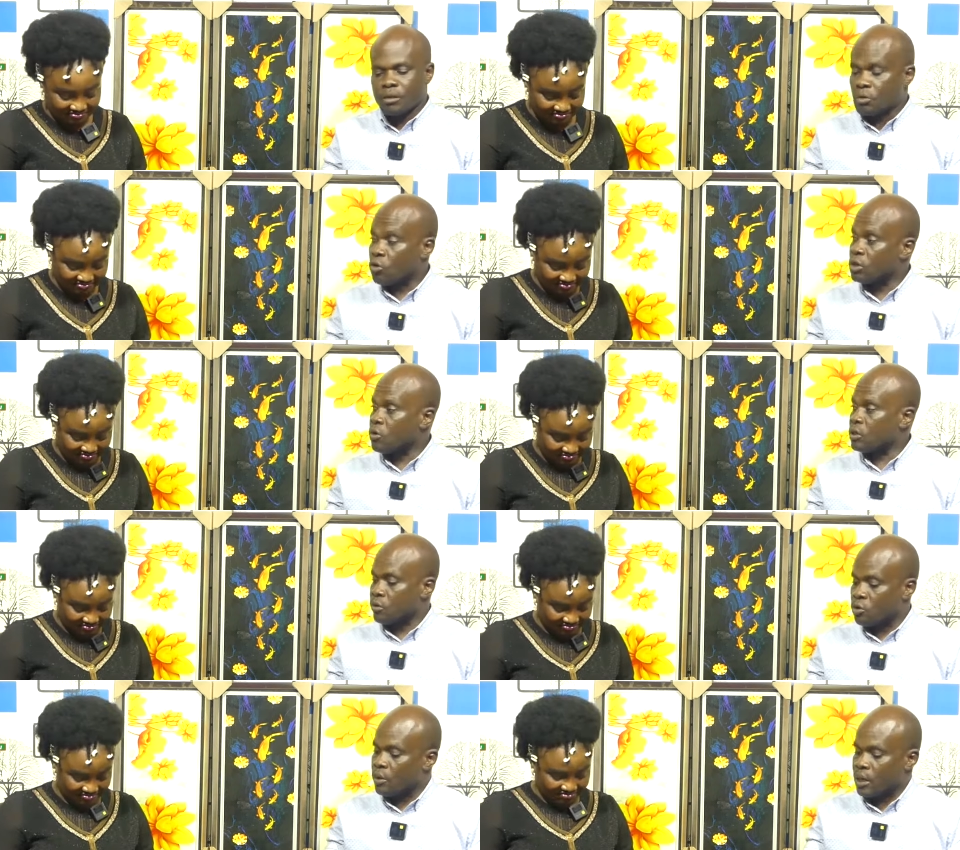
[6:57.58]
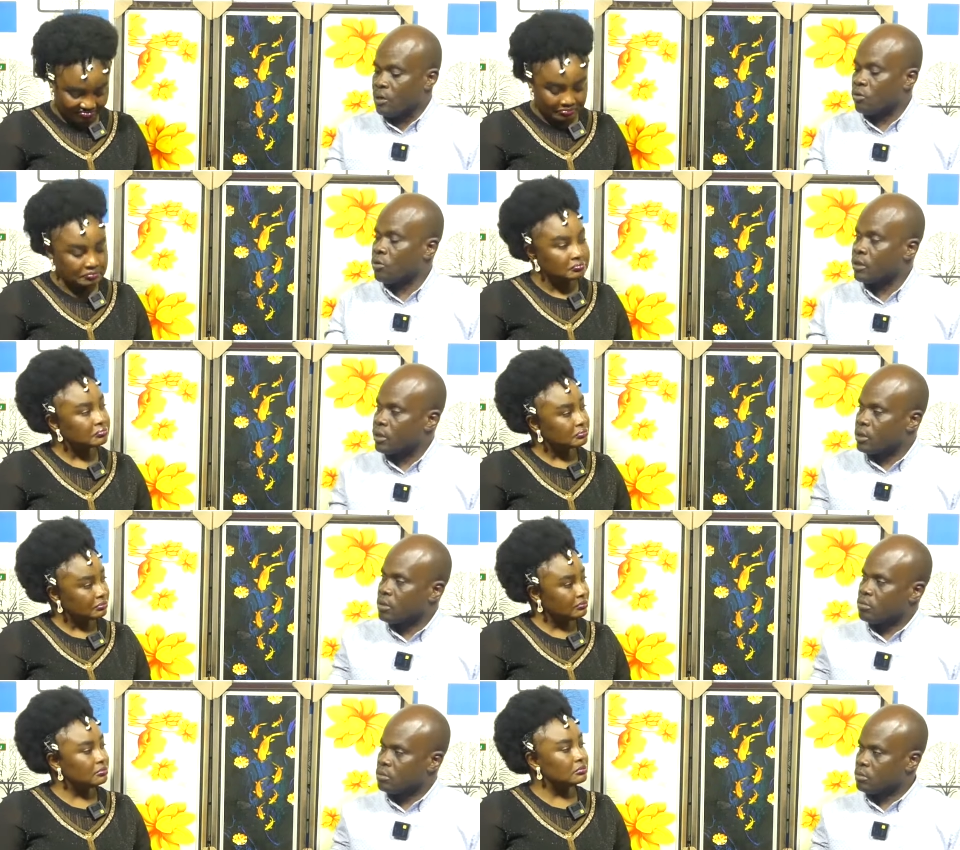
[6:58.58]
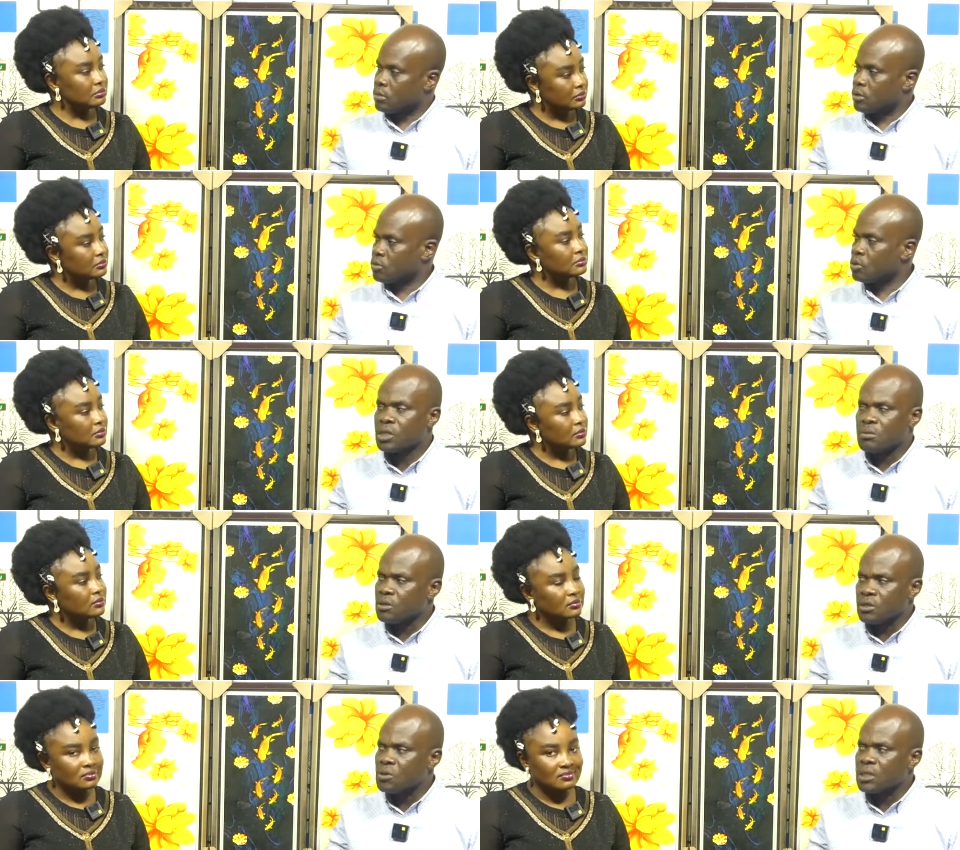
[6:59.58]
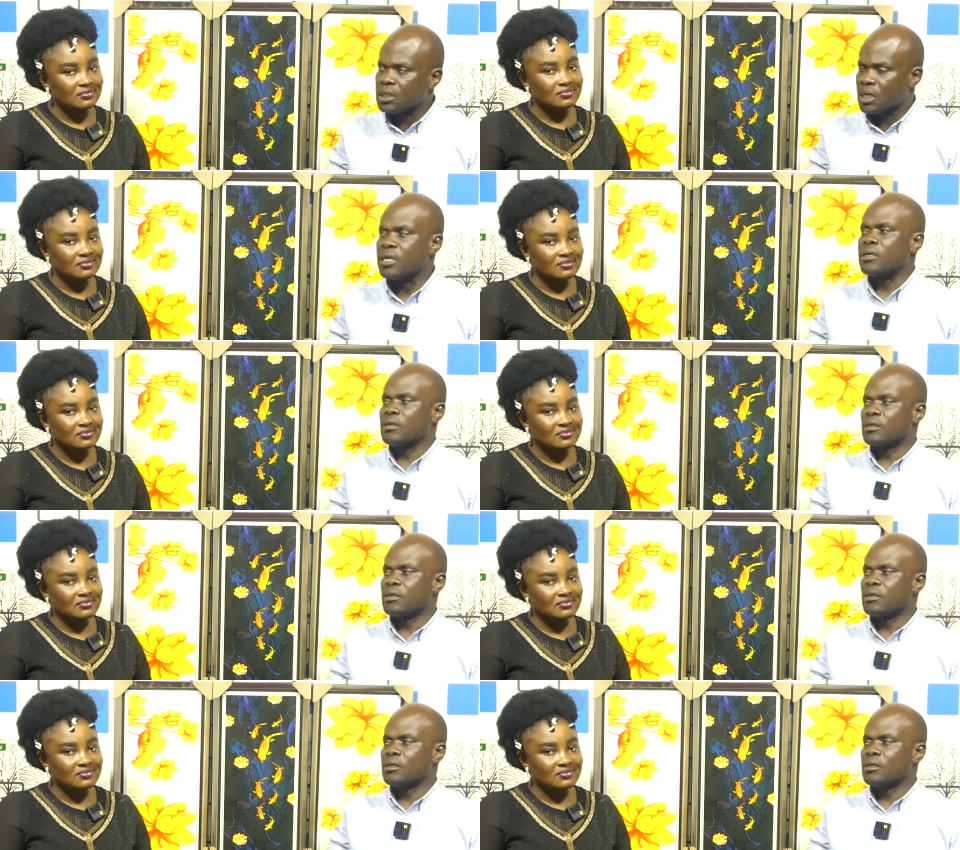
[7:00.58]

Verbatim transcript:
Speaker 1: because you were kind of way. When you see